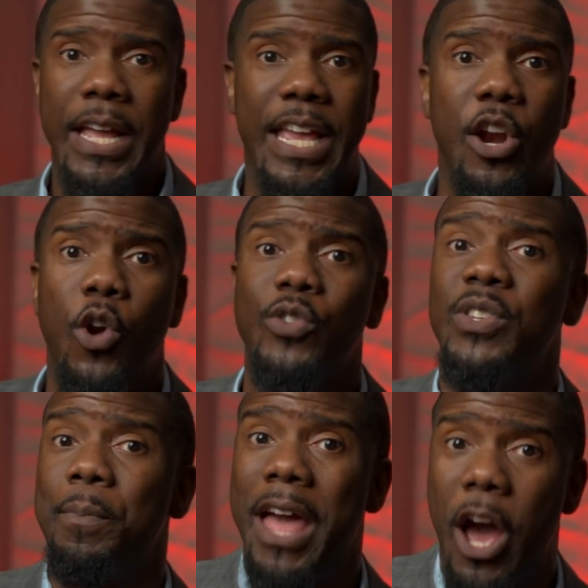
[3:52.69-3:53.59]
get her
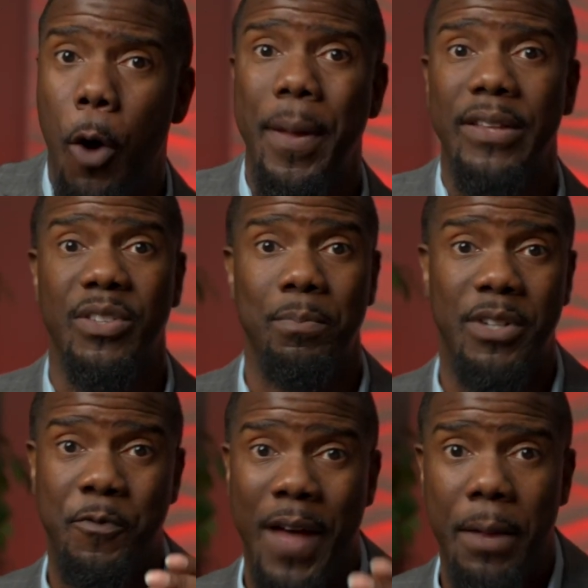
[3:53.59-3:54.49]
some help and some
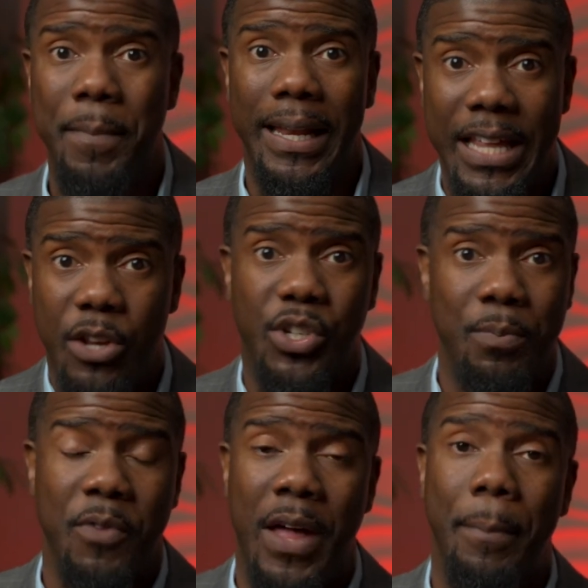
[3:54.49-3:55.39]
development, leadership
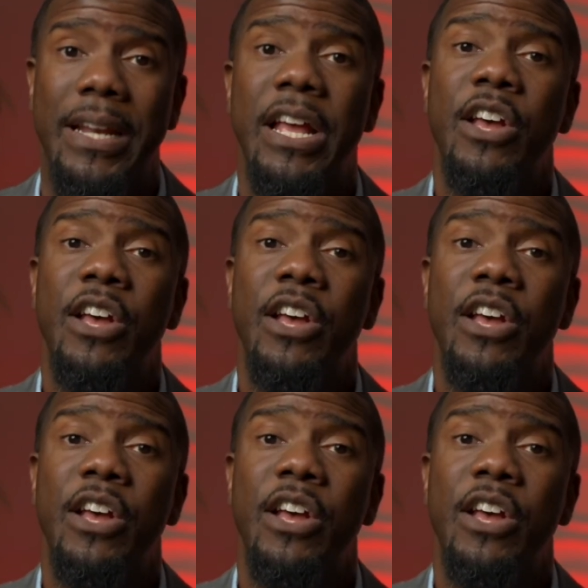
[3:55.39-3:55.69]
development,